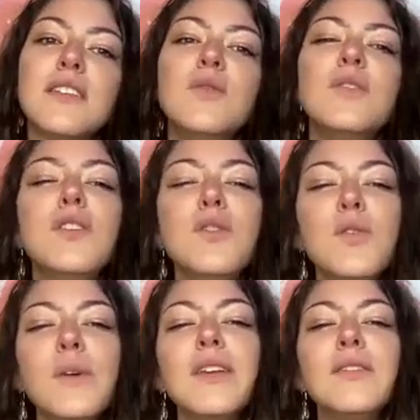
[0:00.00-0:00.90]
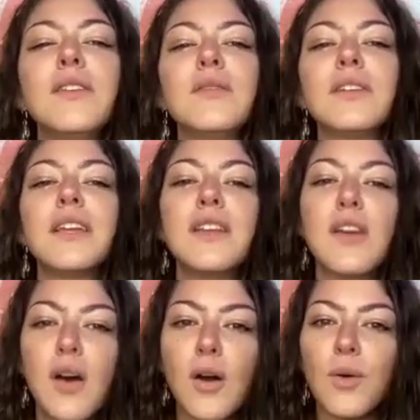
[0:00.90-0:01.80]
You knew, but you didn't really
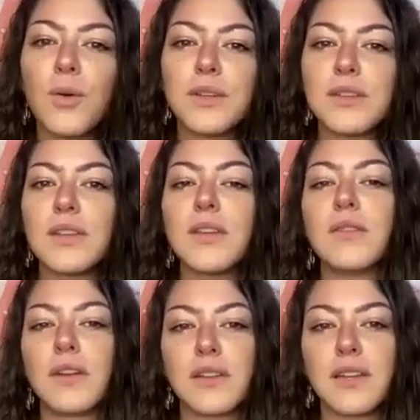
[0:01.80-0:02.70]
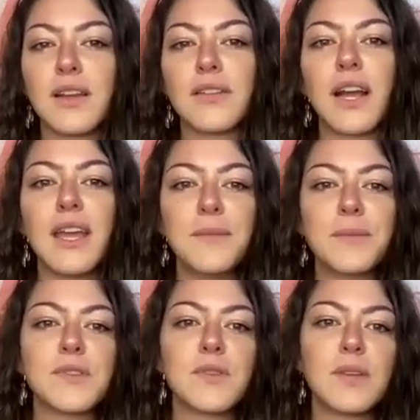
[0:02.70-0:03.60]
know until you looked at it, right?
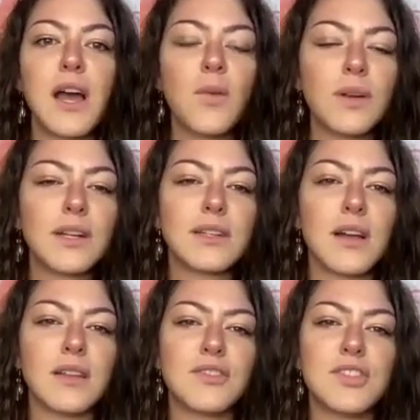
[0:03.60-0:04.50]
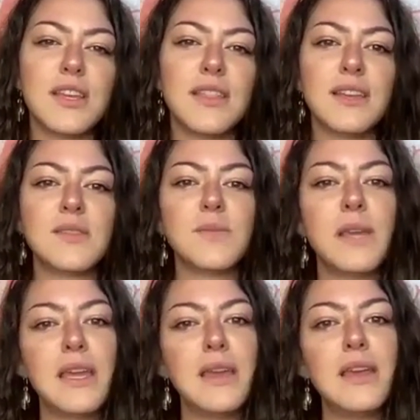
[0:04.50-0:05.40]
So now we're acknowledging that it's
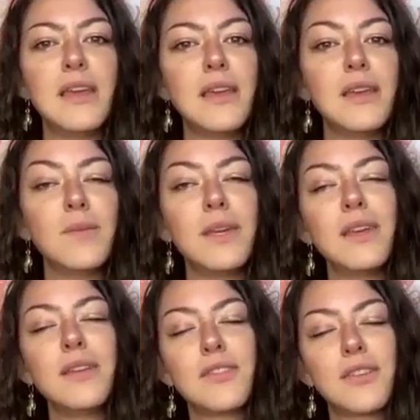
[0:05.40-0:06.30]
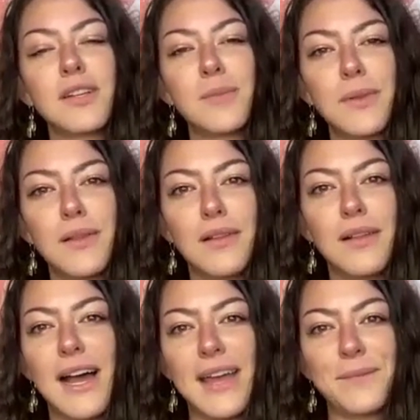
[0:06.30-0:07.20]
maybe turned up a
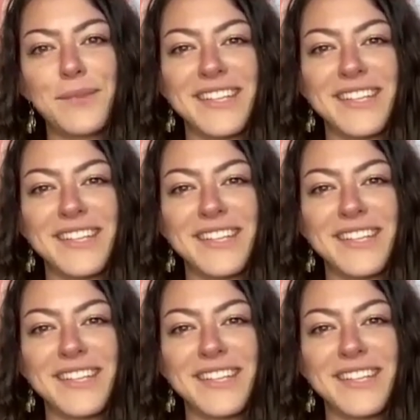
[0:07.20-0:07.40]
little high.